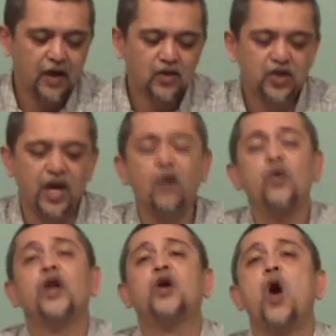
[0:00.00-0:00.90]
She
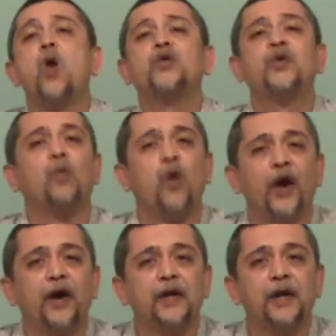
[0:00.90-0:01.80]
will go to
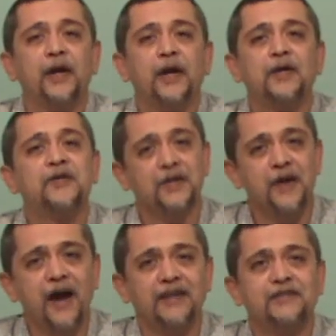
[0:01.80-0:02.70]
work
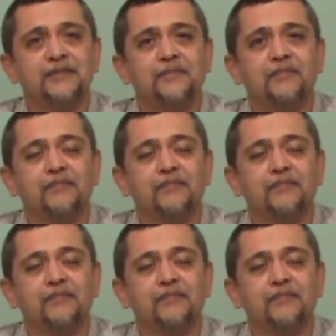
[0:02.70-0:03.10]
tonight.